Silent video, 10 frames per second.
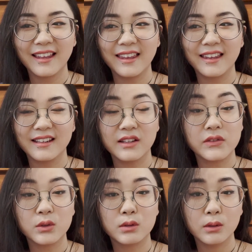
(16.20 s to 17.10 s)
And if you
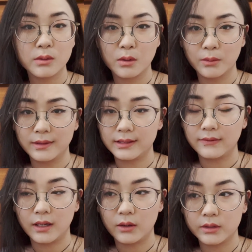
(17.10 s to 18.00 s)
don't know what this
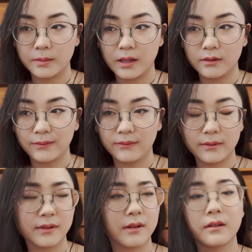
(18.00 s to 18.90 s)
video is about,
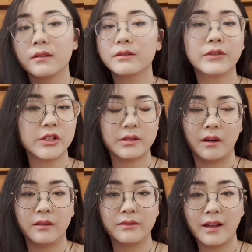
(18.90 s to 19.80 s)
first
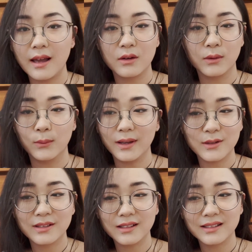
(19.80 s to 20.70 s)
off, I don't know why you
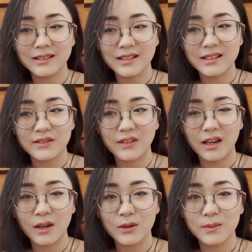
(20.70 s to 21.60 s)
clicked into this
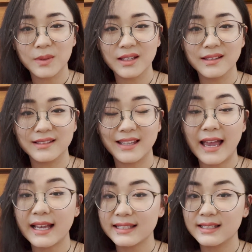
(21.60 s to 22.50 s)
video, because
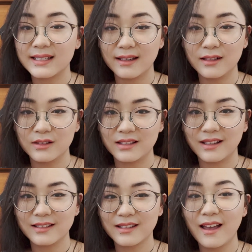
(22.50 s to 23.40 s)
as the title
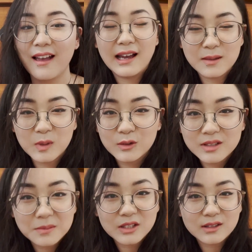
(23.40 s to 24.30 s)
says, I am going to
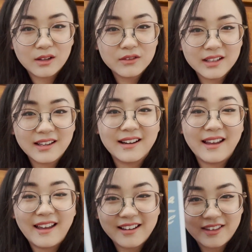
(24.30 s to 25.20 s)
be solving an
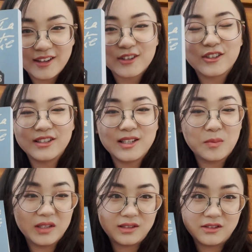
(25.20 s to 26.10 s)
Agatha Christie
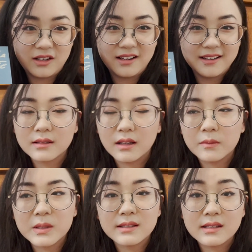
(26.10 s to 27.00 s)
mystery. I've
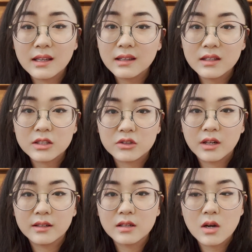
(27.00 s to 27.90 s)
been seeing this
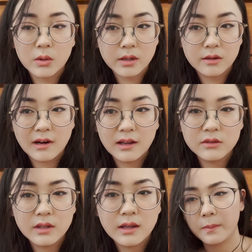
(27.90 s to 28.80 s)
trend going
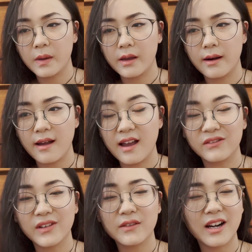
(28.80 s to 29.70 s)
around, but I've
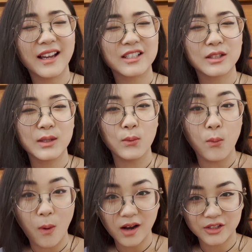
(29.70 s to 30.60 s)
never actually
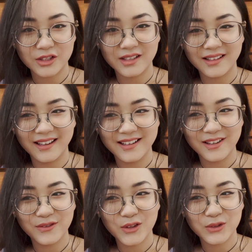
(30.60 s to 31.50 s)
watched any
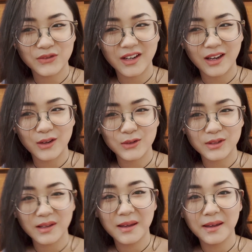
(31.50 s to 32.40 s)
of those videos
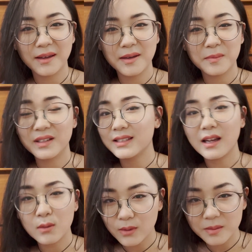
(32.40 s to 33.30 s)
because I
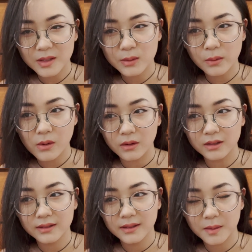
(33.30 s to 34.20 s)
don't want to be spoiled.
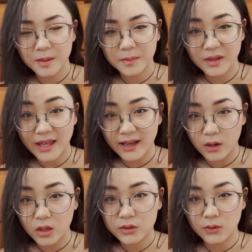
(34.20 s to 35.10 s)
That
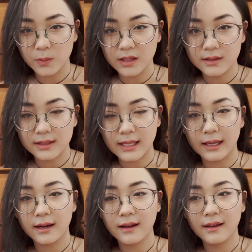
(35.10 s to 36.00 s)
also means
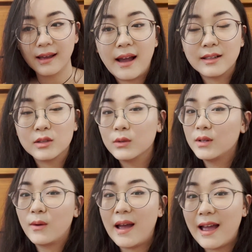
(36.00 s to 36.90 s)
that I don't
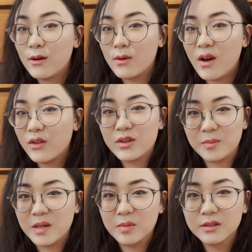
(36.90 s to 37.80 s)
know how other
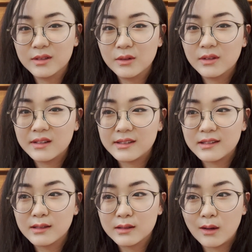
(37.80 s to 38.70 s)
people do this,
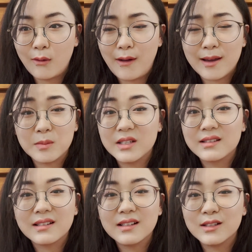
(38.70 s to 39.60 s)
so I'm just
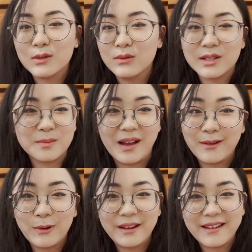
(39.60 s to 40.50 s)
gonna do this my
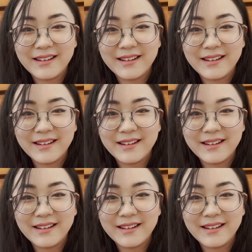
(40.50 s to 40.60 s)
way.